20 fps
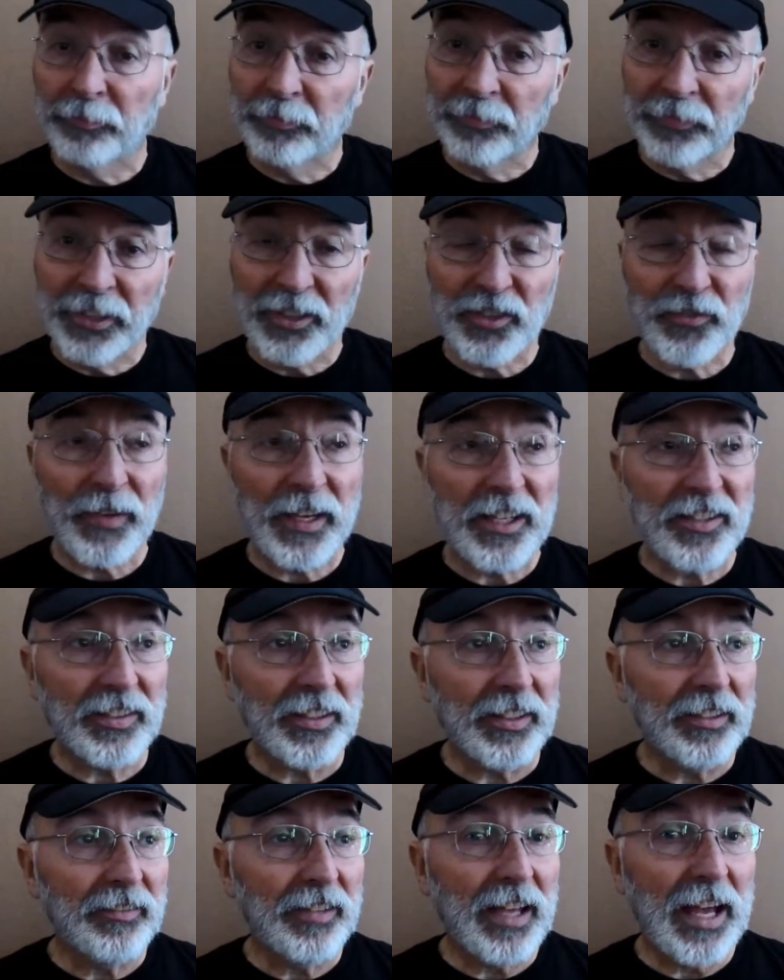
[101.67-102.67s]
let's face
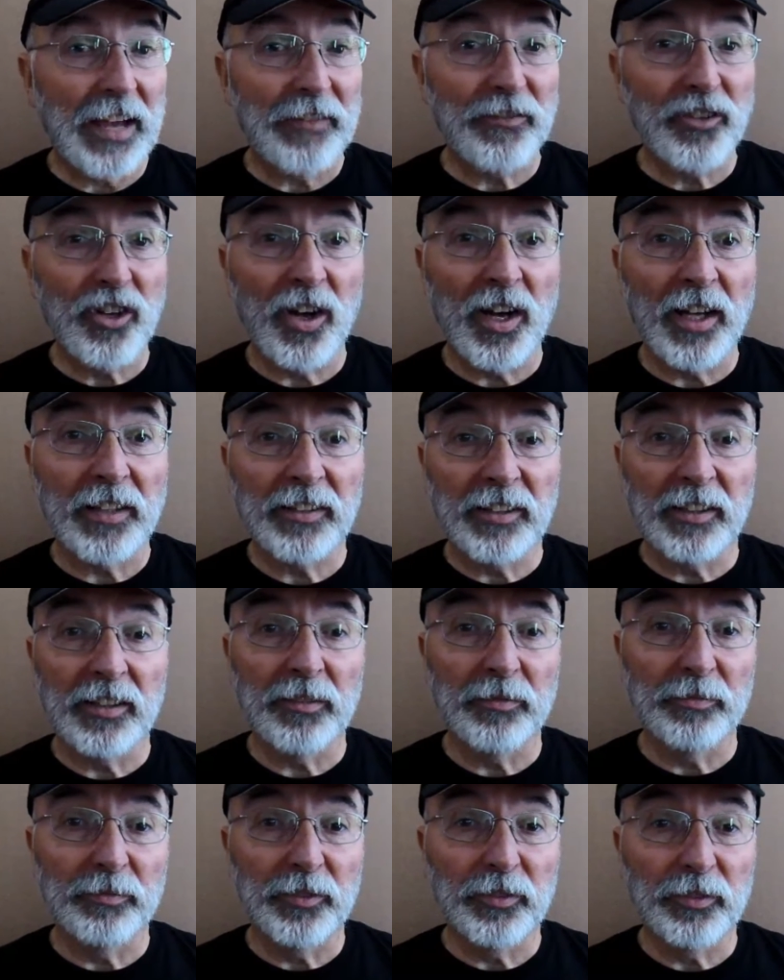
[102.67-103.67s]
it, I've gone
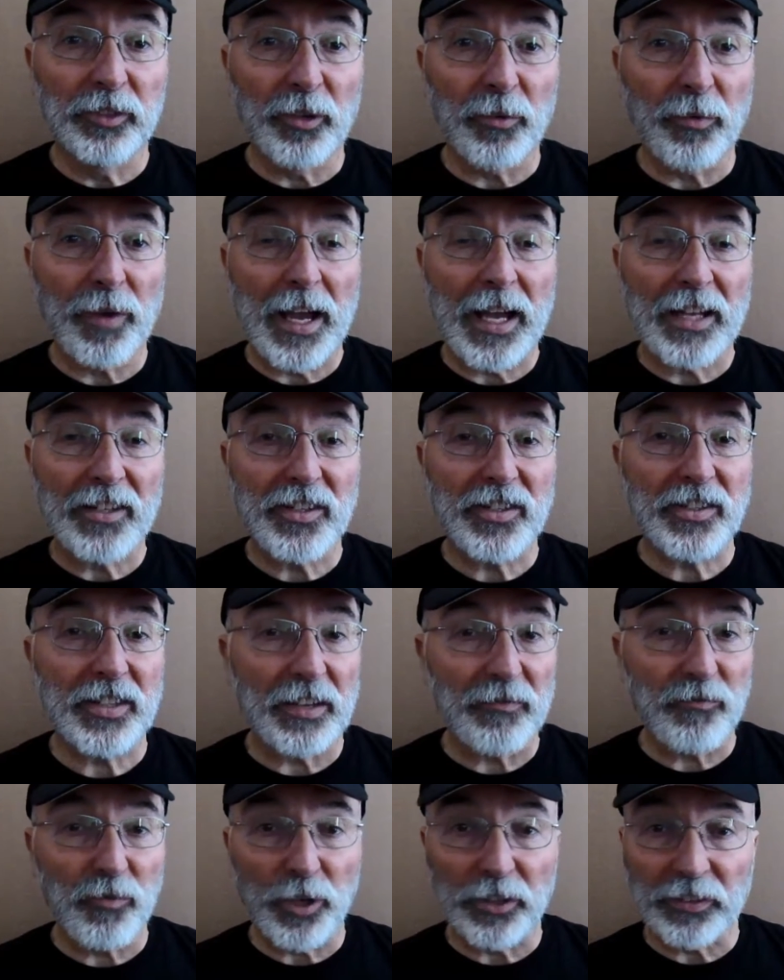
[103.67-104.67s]
to garages,
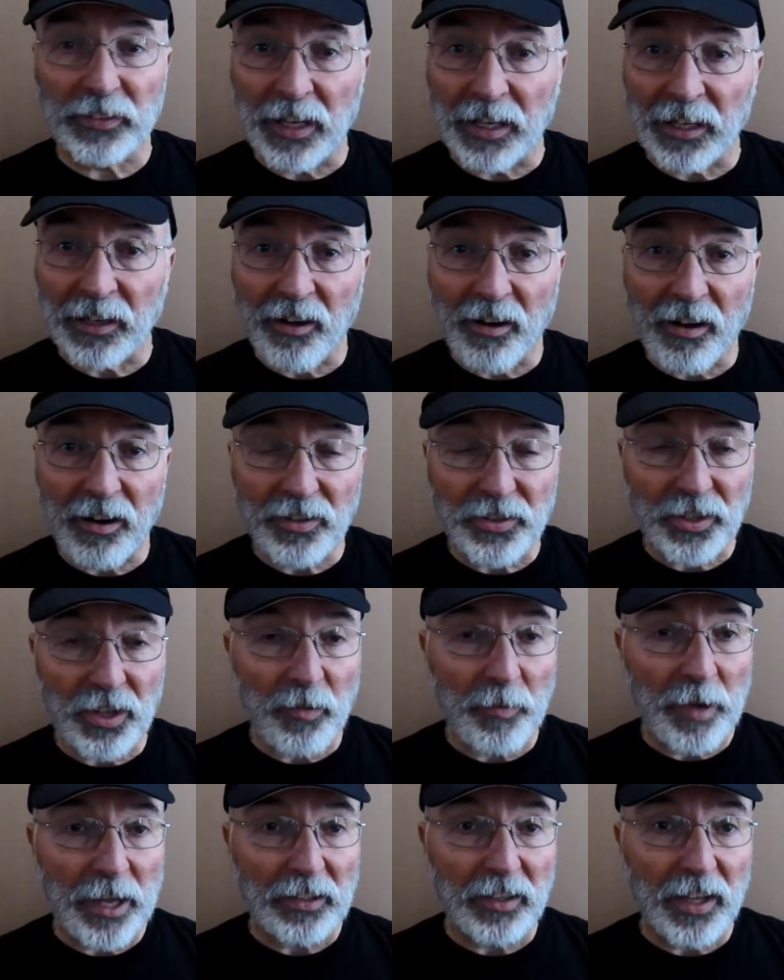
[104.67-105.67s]
I've worked on cars
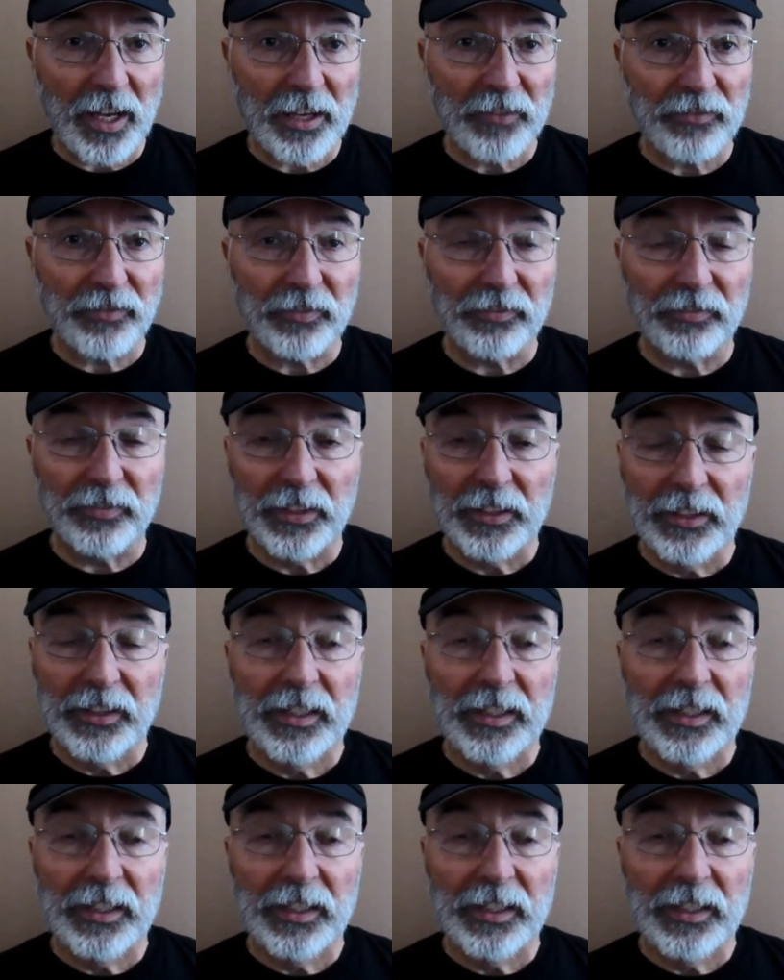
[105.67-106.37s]
all my life,